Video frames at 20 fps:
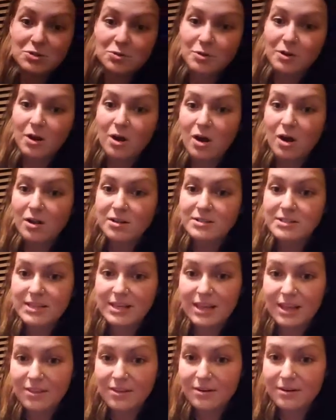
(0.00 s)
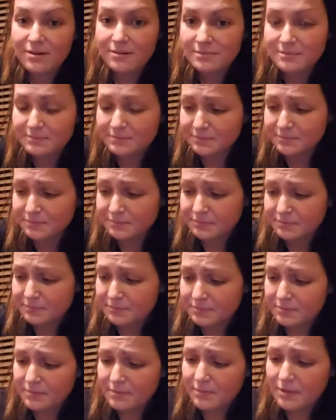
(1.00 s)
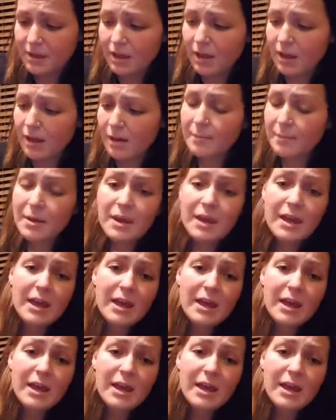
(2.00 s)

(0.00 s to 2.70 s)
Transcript: it all together, hang